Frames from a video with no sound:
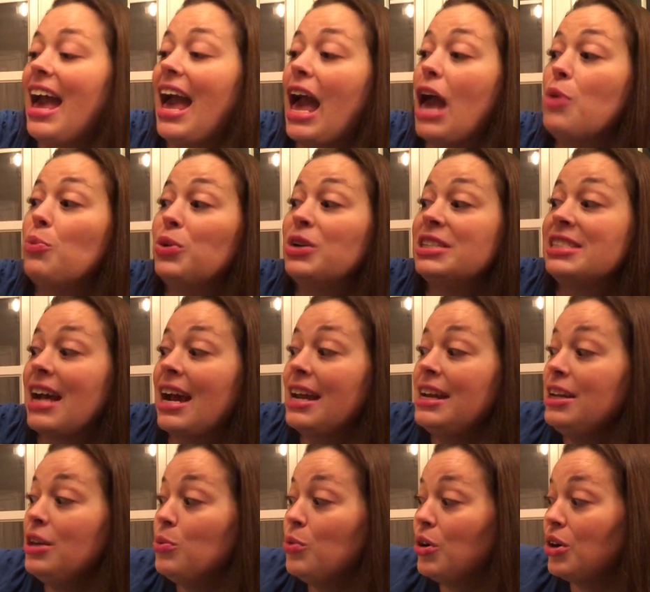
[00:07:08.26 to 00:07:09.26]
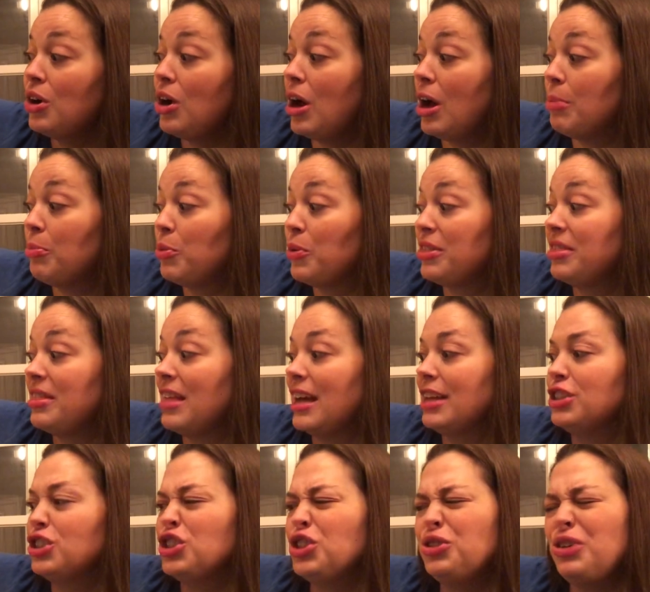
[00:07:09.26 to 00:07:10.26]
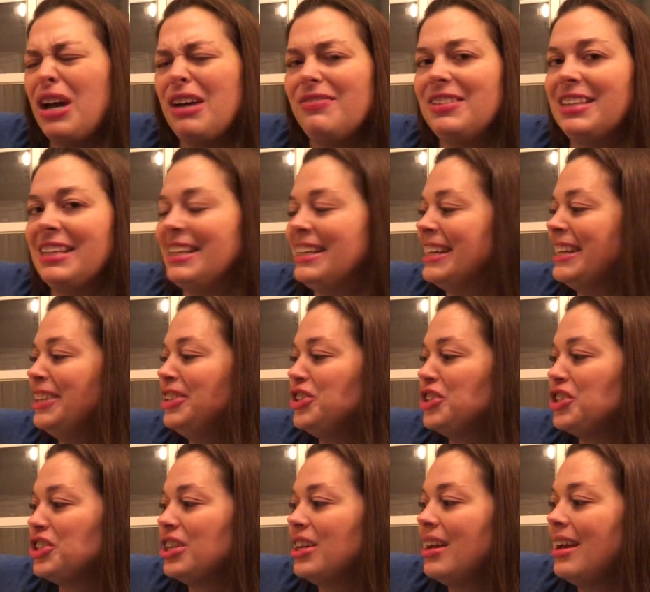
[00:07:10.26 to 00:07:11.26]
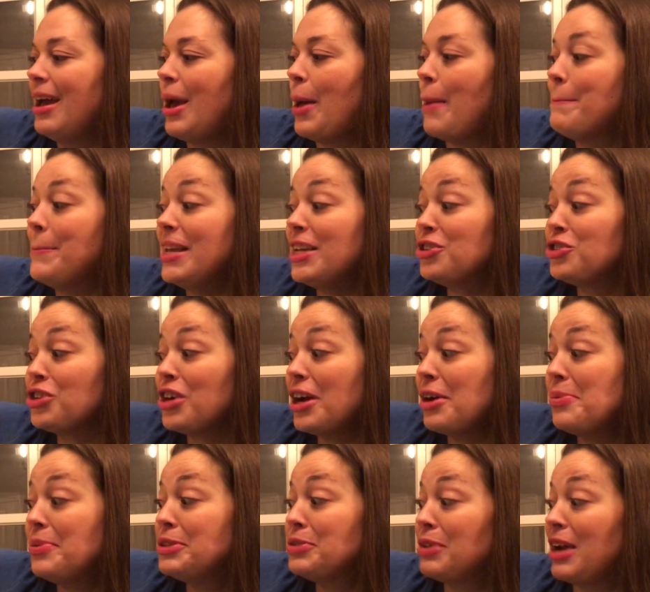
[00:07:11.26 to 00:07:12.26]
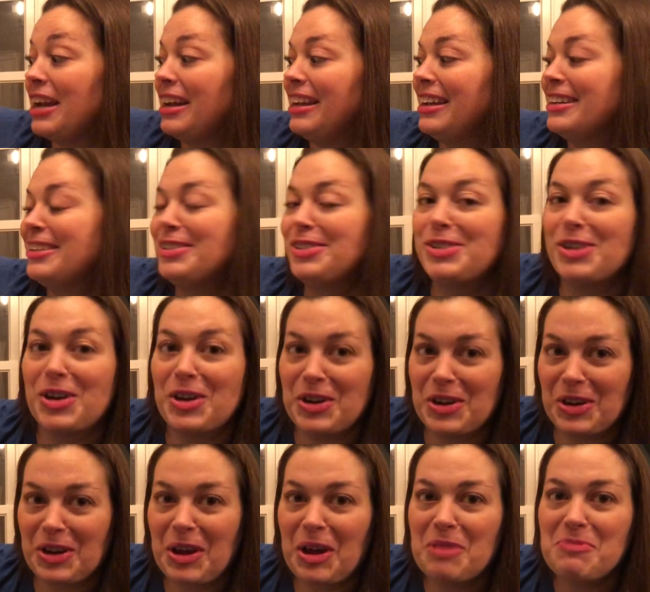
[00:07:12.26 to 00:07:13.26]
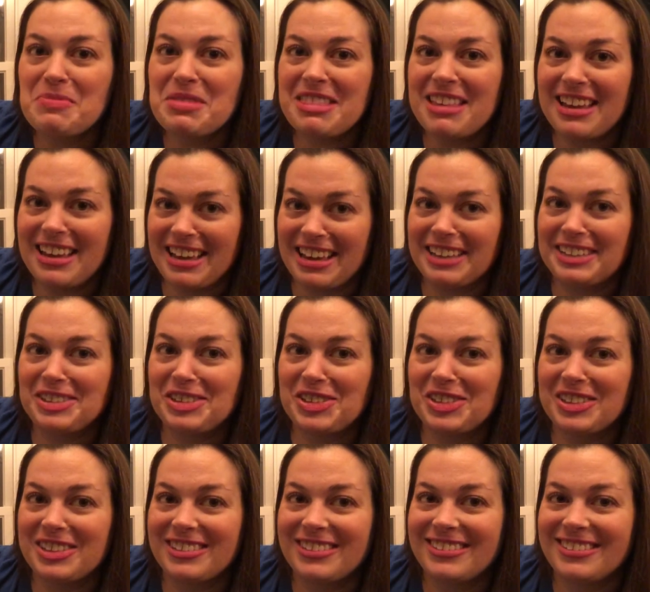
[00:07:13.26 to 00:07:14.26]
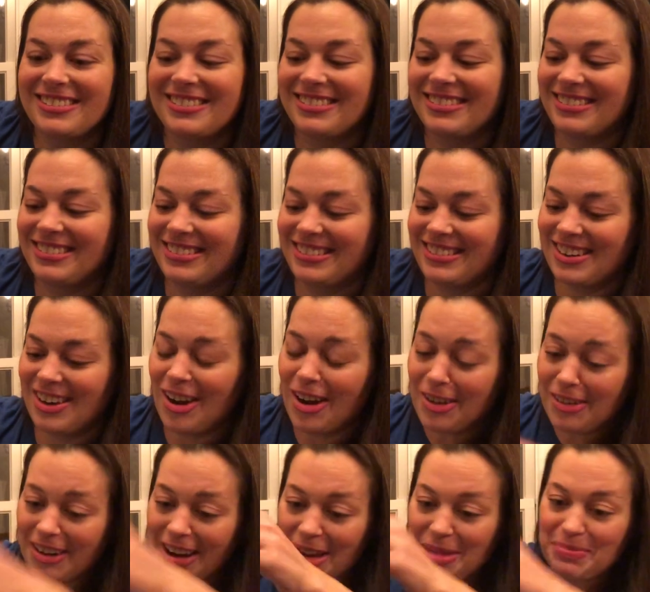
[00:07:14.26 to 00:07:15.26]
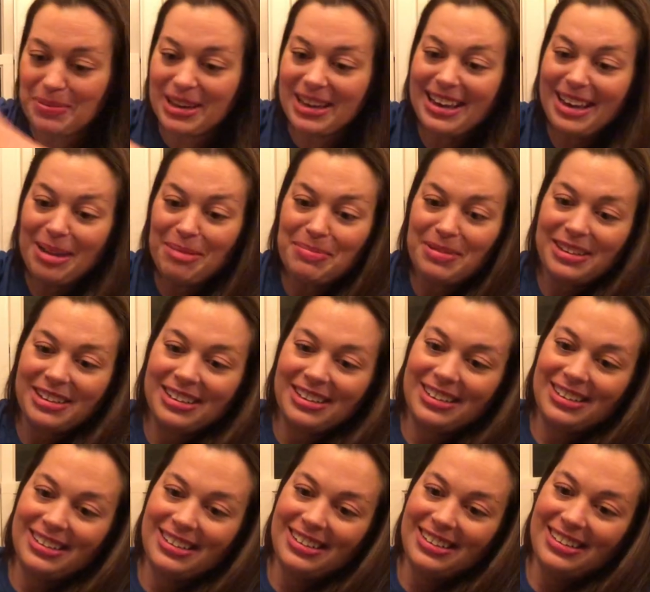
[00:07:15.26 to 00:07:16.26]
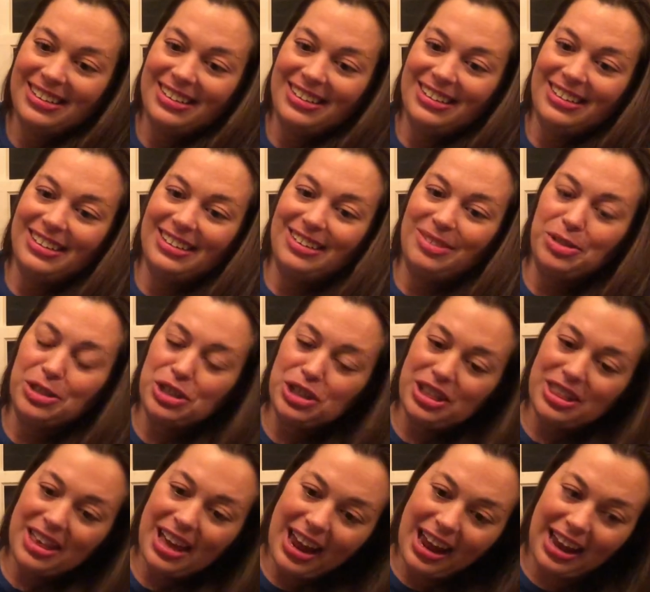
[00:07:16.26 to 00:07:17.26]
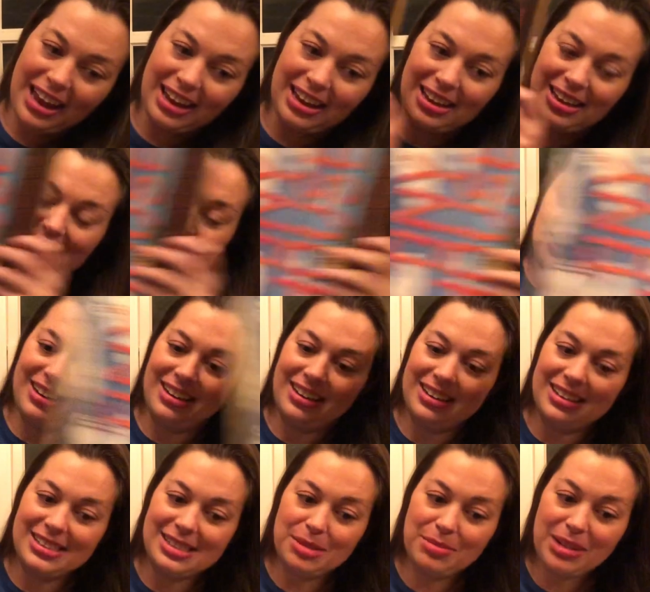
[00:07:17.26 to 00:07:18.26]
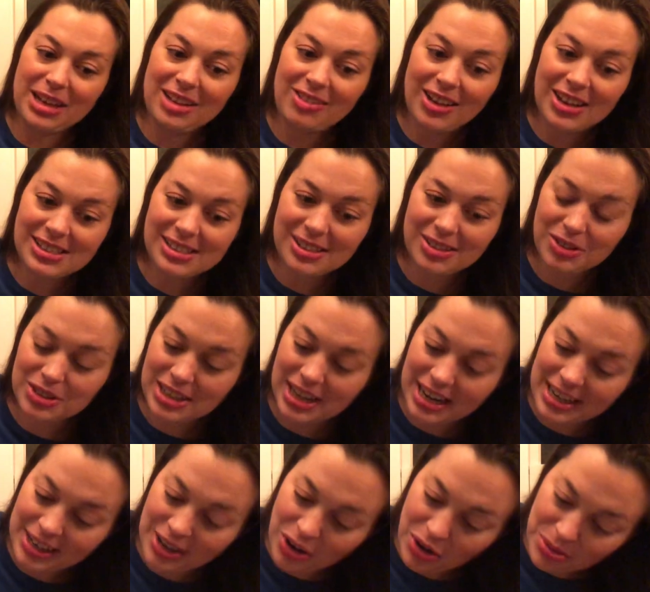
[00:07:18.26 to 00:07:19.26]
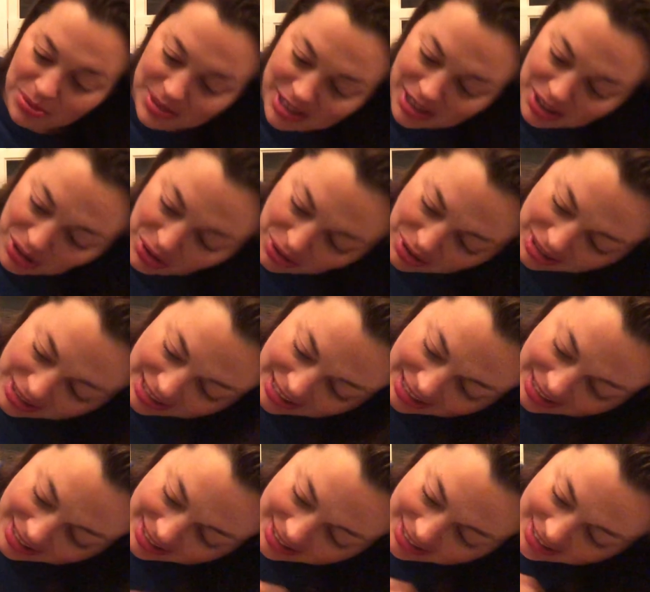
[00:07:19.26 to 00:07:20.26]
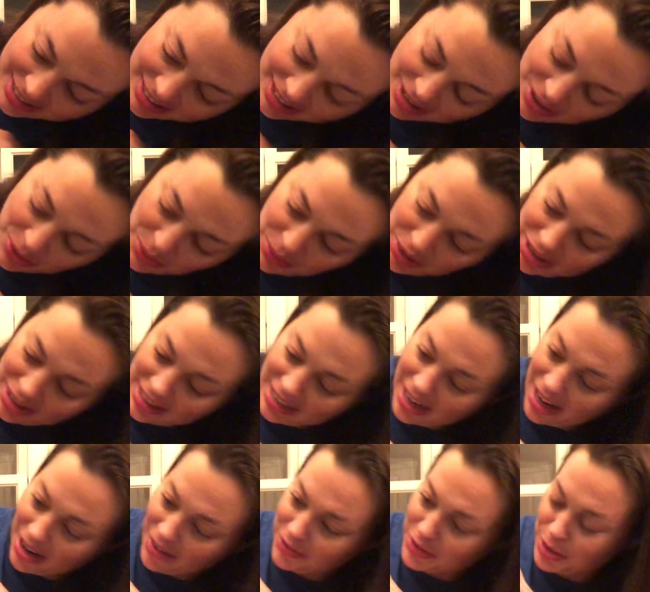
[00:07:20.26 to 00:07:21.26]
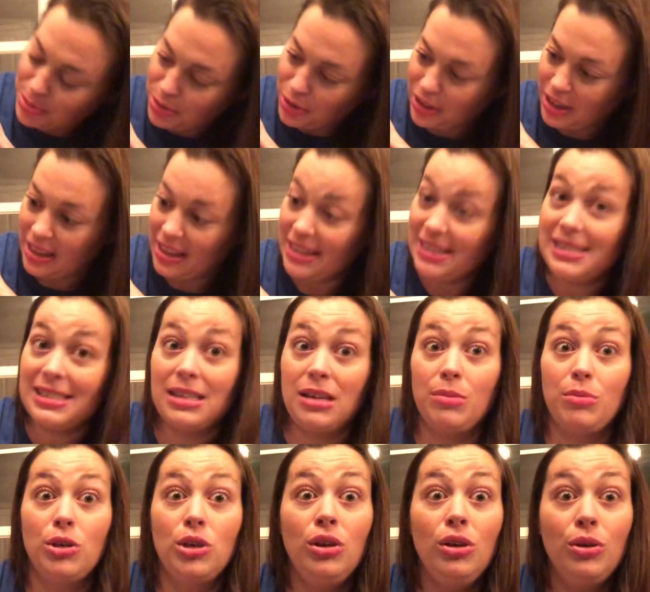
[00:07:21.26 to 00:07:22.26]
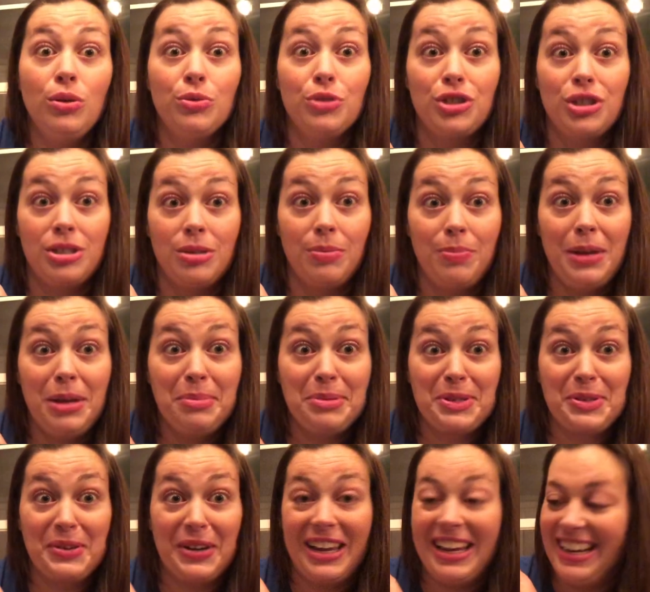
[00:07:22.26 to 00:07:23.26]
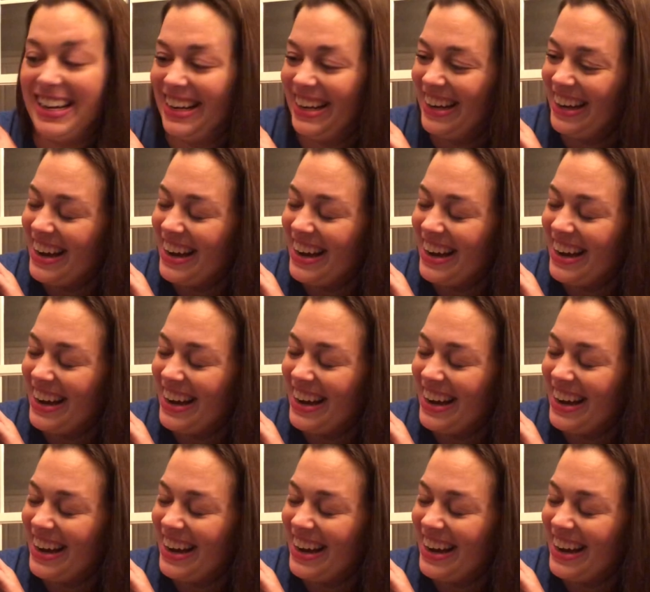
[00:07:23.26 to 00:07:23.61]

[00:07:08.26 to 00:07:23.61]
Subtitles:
And when Tiny woke up with that traveling itch, Big Truck was ready to hook up the hitch. All right, Pip, what'd you think? Seemed like lots of little tiny homes that you could get really comfortable in. They'd seem huge to Pipsqueak.